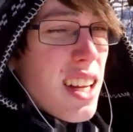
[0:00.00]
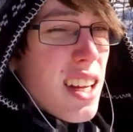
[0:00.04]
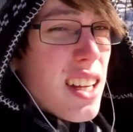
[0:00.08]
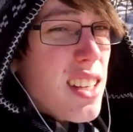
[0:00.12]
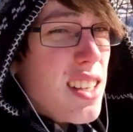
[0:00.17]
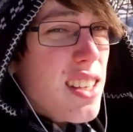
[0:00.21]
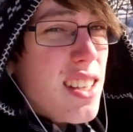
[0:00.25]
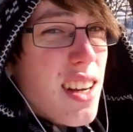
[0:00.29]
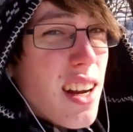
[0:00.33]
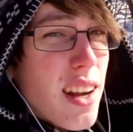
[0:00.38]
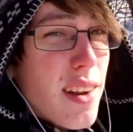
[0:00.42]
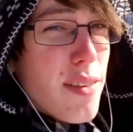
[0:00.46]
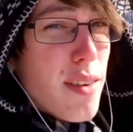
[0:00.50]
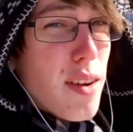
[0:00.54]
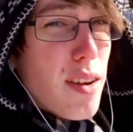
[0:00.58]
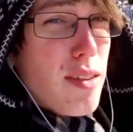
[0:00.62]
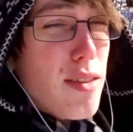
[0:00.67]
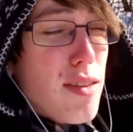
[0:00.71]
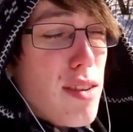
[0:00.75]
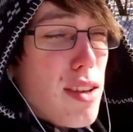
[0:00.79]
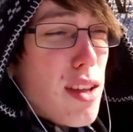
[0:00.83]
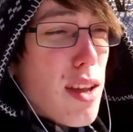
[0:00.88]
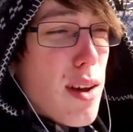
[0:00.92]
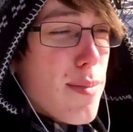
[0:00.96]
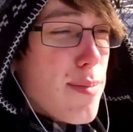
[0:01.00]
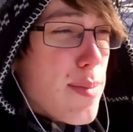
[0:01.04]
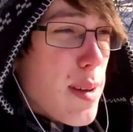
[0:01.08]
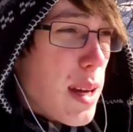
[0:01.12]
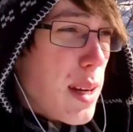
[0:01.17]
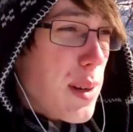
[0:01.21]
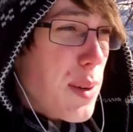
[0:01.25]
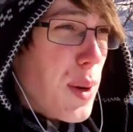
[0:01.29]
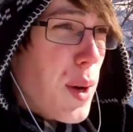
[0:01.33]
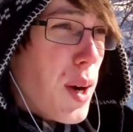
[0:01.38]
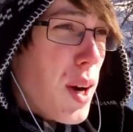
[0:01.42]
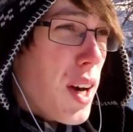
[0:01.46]
it's named after that
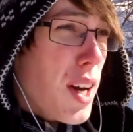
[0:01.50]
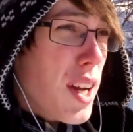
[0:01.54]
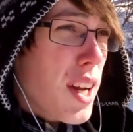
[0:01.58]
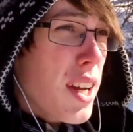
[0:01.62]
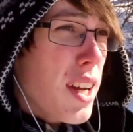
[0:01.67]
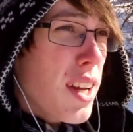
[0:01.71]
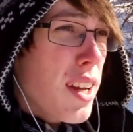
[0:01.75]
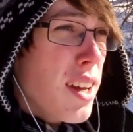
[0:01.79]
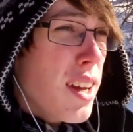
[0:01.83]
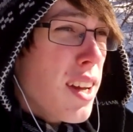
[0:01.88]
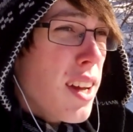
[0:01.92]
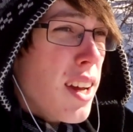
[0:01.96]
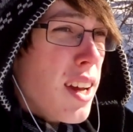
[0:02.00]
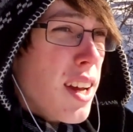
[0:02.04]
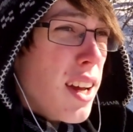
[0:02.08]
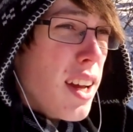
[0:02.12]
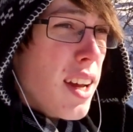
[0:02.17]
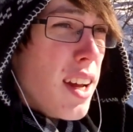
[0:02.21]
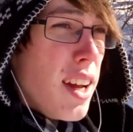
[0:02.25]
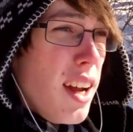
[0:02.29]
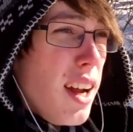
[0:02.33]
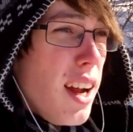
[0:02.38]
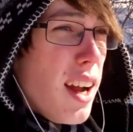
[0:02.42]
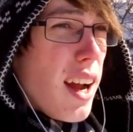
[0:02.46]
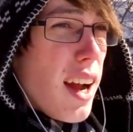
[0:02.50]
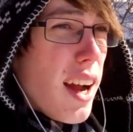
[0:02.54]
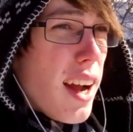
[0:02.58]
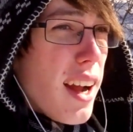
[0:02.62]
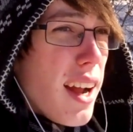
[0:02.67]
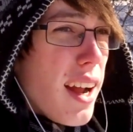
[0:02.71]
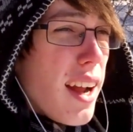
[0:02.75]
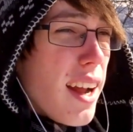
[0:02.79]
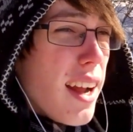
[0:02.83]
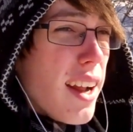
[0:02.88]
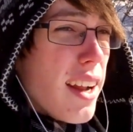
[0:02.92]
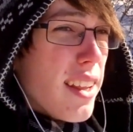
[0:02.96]
big rock.
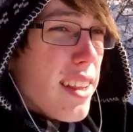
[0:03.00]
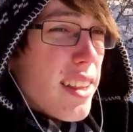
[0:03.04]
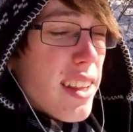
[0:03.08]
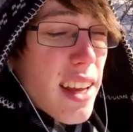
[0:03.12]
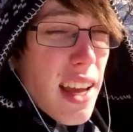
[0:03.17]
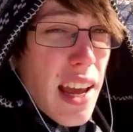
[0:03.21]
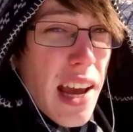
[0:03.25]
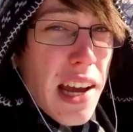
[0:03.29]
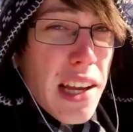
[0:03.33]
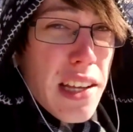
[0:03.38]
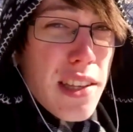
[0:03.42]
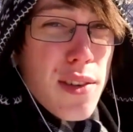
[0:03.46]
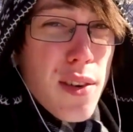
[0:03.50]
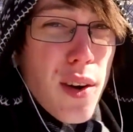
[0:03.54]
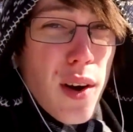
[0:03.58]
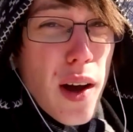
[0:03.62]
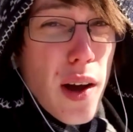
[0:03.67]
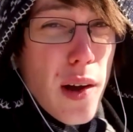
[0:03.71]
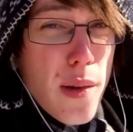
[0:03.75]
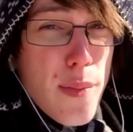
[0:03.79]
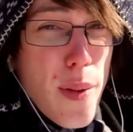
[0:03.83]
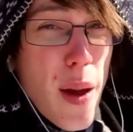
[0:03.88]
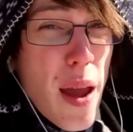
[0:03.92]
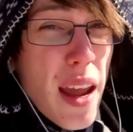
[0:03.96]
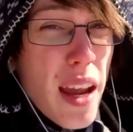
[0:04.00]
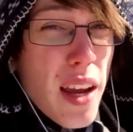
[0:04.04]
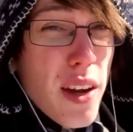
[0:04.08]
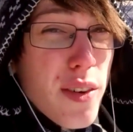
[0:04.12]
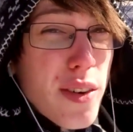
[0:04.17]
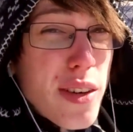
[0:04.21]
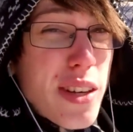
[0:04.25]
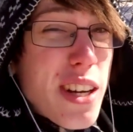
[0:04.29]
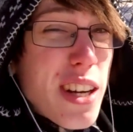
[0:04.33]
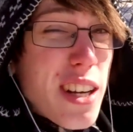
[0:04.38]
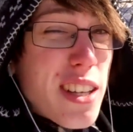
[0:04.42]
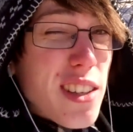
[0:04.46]
and the Castle Rock Bank,
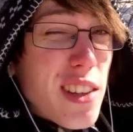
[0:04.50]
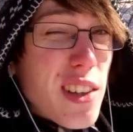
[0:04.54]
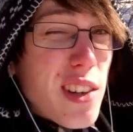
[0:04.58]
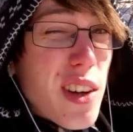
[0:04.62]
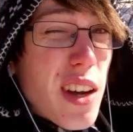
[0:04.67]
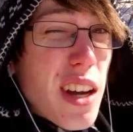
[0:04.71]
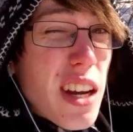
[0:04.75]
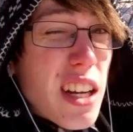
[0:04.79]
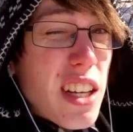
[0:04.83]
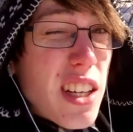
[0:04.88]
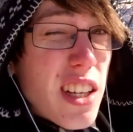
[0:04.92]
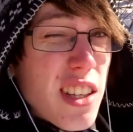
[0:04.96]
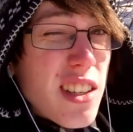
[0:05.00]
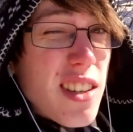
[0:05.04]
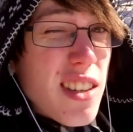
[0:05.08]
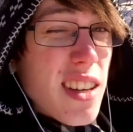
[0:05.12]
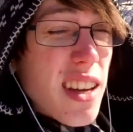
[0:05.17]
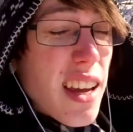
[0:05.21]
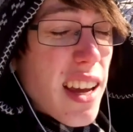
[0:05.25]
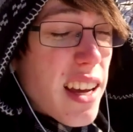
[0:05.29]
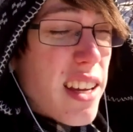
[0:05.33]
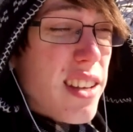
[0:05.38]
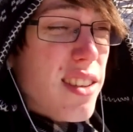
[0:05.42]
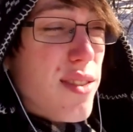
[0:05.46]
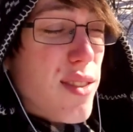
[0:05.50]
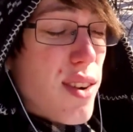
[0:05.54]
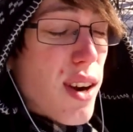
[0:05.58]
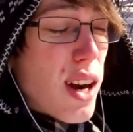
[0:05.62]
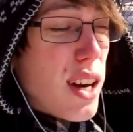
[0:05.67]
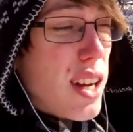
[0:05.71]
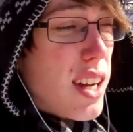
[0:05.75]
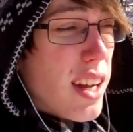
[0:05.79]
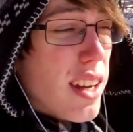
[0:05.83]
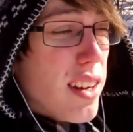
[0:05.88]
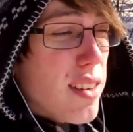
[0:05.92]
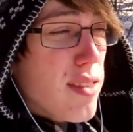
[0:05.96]
which has locations in Castle
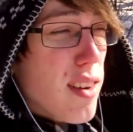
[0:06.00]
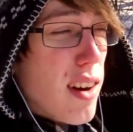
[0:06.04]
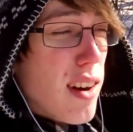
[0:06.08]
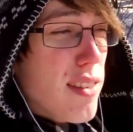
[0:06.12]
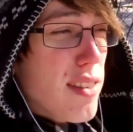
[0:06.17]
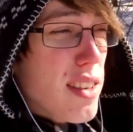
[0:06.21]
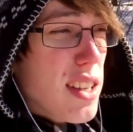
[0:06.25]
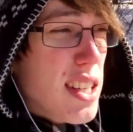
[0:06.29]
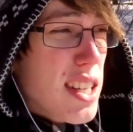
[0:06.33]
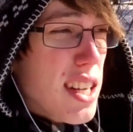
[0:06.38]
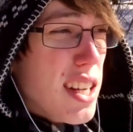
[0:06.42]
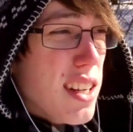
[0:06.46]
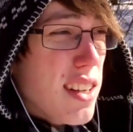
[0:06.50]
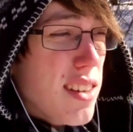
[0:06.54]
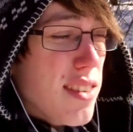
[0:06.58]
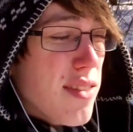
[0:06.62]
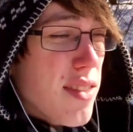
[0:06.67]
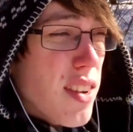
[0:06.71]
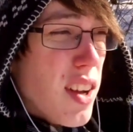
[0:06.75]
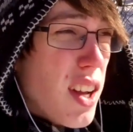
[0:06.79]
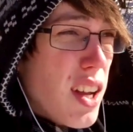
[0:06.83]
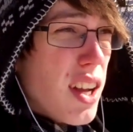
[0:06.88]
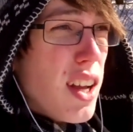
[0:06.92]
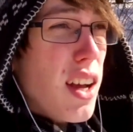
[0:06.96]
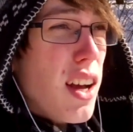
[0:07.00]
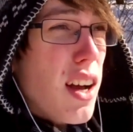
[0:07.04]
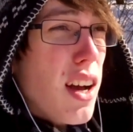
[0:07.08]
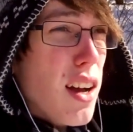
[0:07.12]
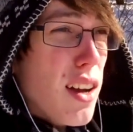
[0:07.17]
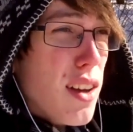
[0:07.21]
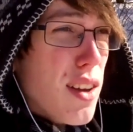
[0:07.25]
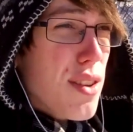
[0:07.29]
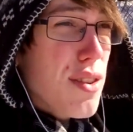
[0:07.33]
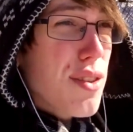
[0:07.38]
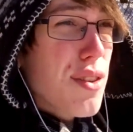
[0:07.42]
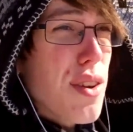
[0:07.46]
Rock and Farmington,
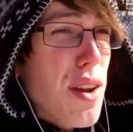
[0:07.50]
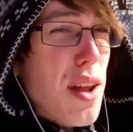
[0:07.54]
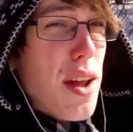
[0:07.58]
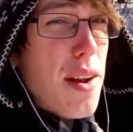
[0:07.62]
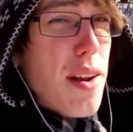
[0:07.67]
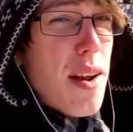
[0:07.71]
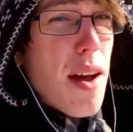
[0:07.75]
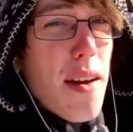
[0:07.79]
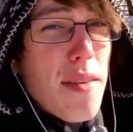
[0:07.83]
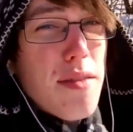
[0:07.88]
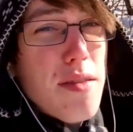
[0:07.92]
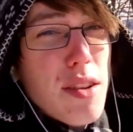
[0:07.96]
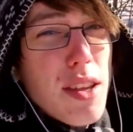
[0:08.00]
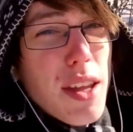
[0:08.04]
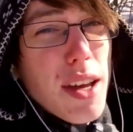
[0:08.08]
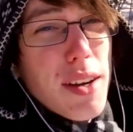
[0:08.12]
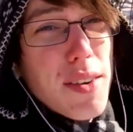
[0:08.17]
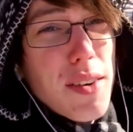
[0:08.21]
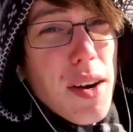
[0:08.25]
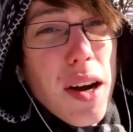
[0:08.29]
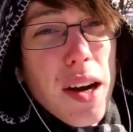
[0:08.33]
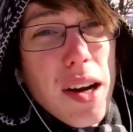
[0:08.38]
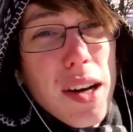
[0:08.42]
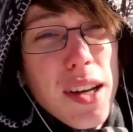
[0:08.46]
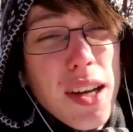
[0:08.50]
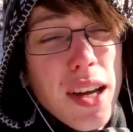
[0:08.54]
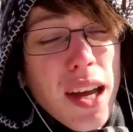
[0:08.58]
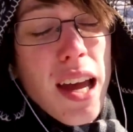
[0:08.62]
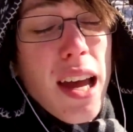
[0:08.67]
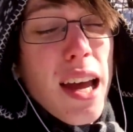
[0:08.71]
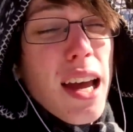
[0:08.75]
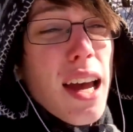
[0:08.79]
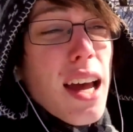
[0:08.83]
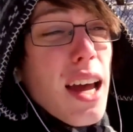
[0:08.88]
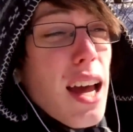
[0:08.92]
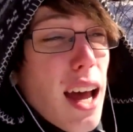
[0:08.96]
also named after that rock.
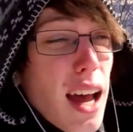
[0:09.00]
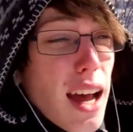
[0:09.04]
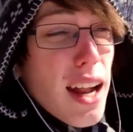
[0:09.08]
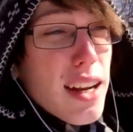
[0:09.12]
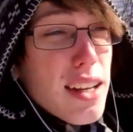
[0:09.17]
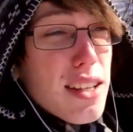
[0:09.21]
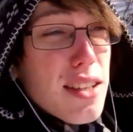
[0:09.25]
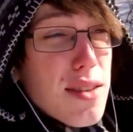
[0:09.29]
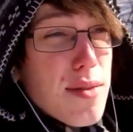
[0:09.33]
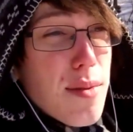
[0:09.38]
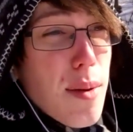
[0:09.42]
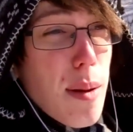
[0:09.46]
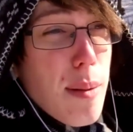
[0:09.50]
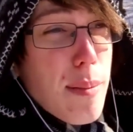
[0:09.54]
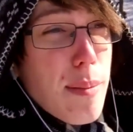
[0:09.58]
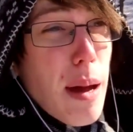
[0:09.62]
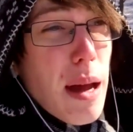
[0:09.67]
And it's in my